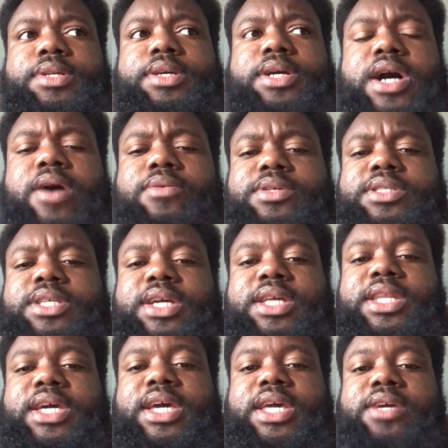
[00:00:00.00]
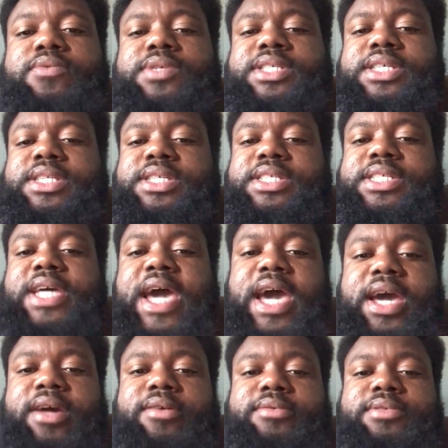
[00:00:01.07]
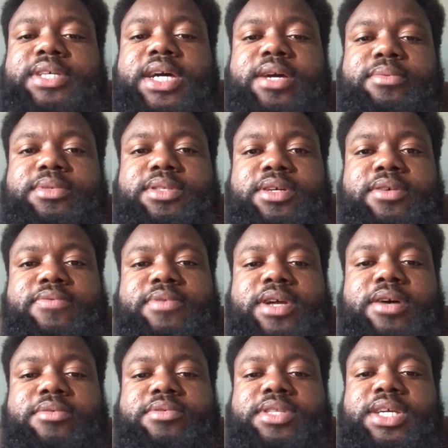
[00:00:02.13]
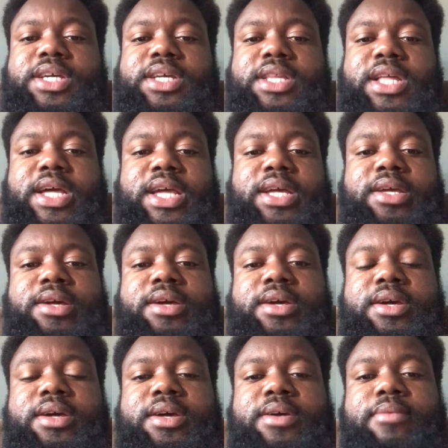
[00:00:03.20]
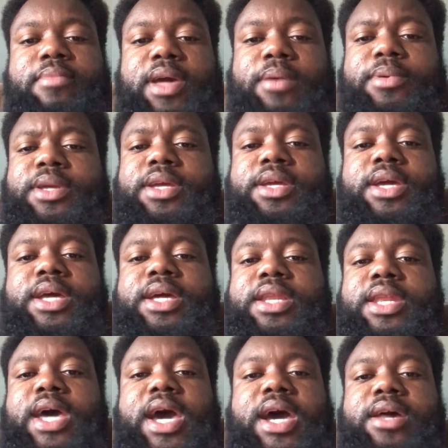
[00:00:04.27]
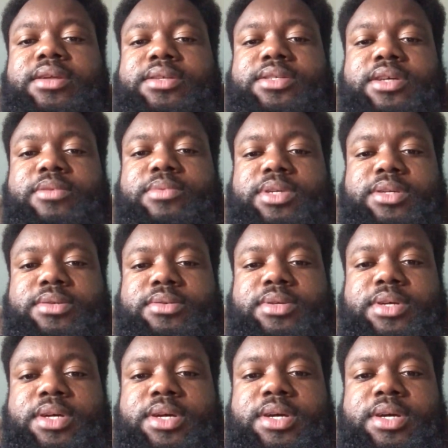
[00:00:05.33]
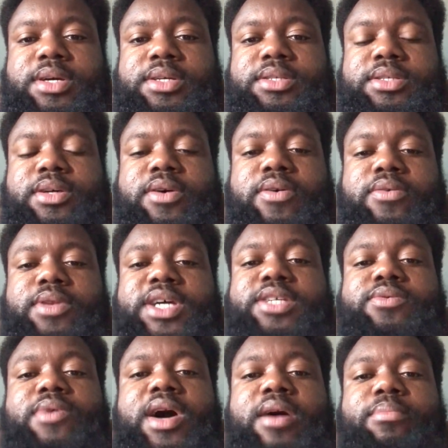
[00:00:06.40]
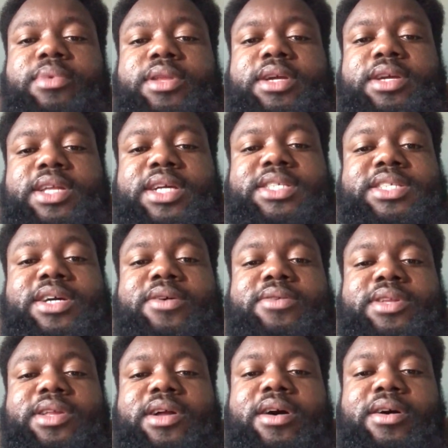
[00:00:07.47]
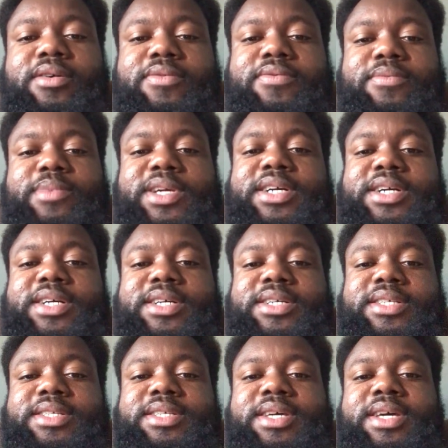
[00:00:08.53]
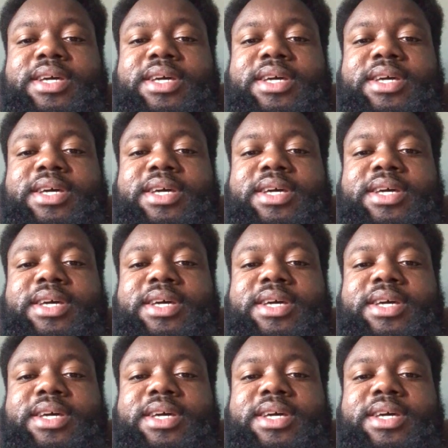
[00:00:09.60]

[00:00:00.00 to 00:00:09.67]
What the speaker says: he was in the sky type stuff, and I was thinking like maybe he had died or something. So that's why I believe they turned it off, because